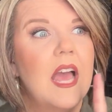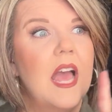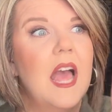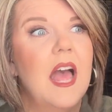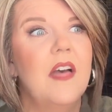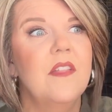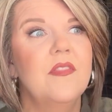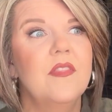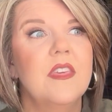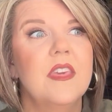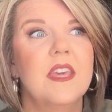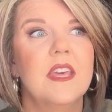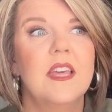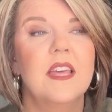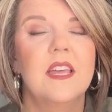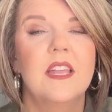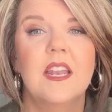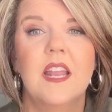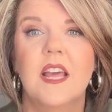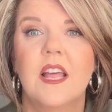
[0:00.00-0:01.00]
And
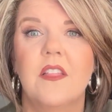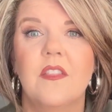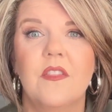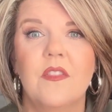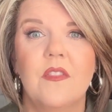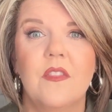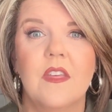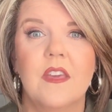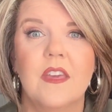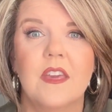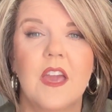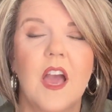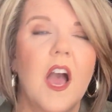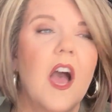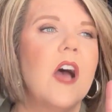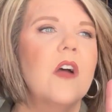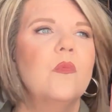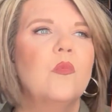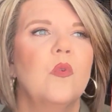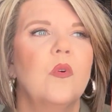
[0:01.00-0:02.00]
then
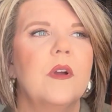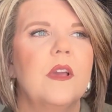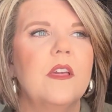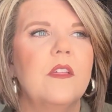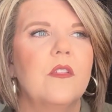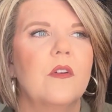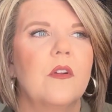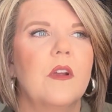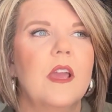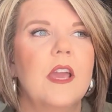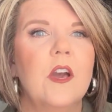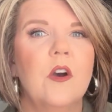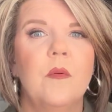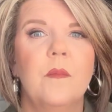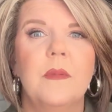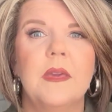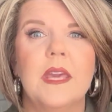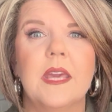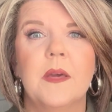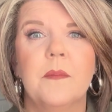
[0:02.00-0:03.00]
God will either help
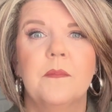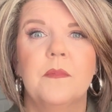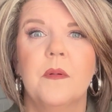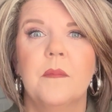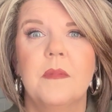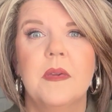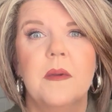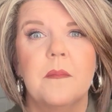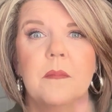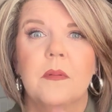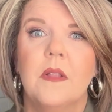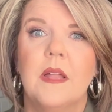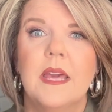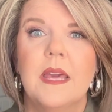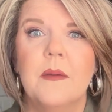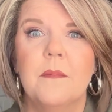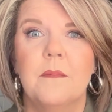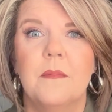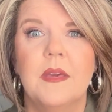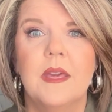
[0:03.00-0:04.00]
me implement
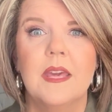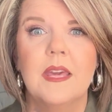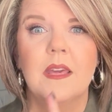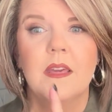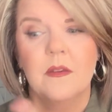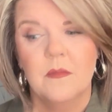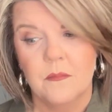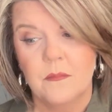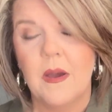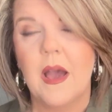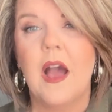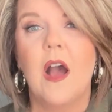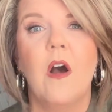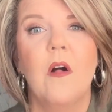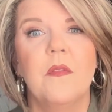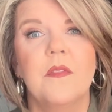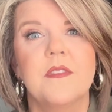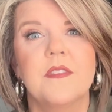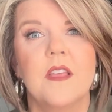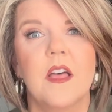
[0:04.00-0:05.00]
plan B by
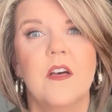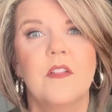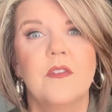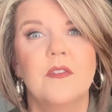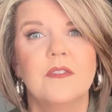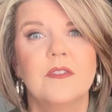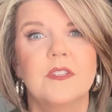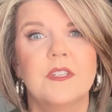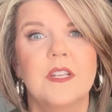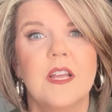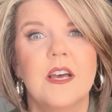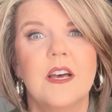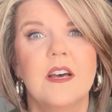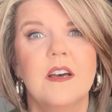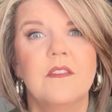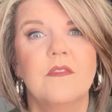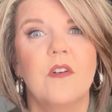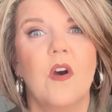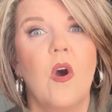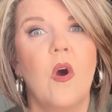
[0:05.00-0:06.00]
all this other
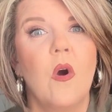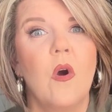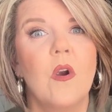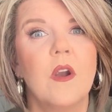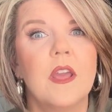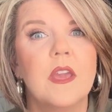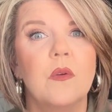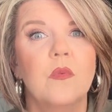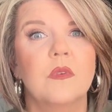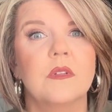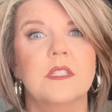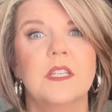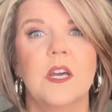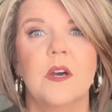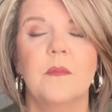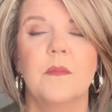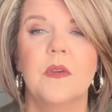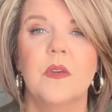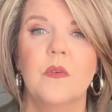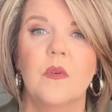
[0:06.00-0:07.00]
stuff or he will tell
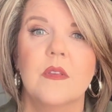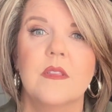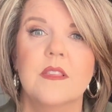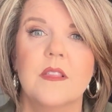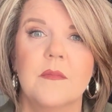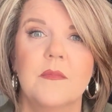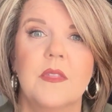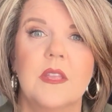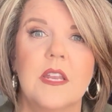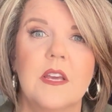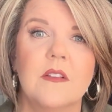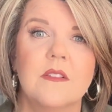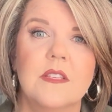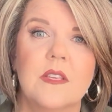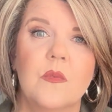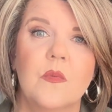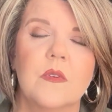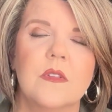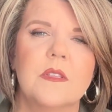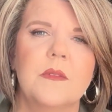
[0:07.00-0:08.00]
me something else he
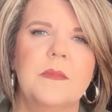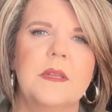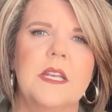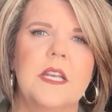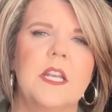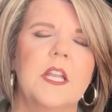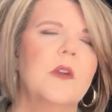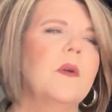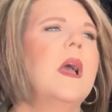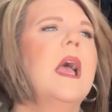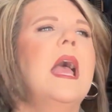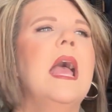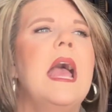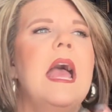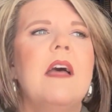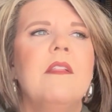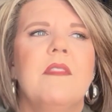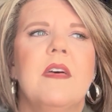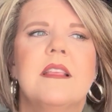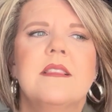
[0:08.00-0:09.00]
wants me to do.
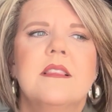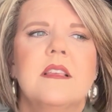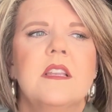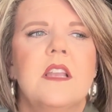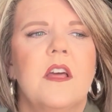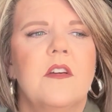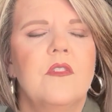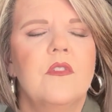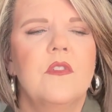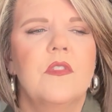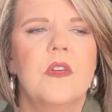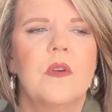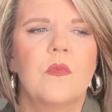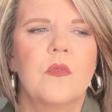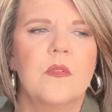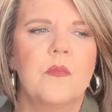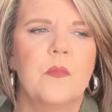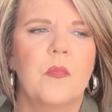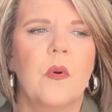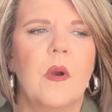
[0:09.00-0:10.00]
And that's another thing
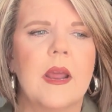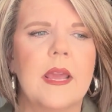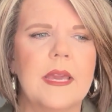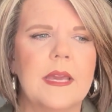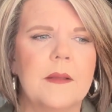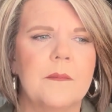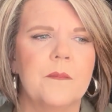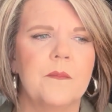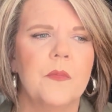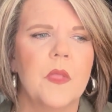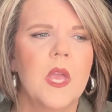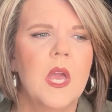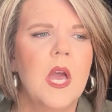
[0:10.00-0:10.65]
with praying.